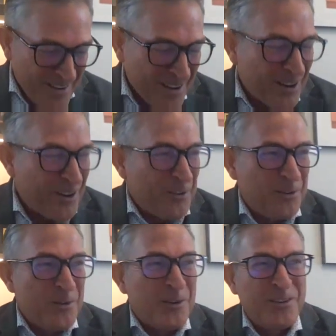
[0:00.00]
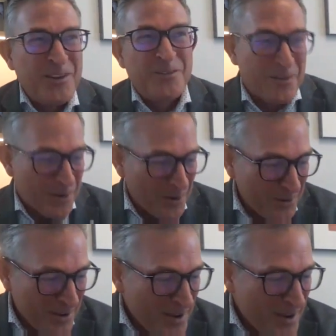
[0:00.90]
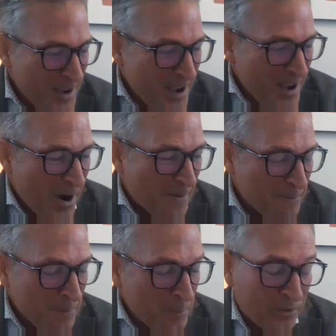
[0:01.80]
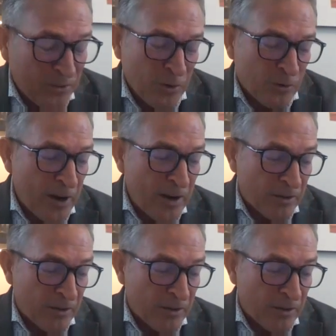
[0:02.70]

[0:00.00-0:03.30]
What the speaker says: It always works in reverse, but still great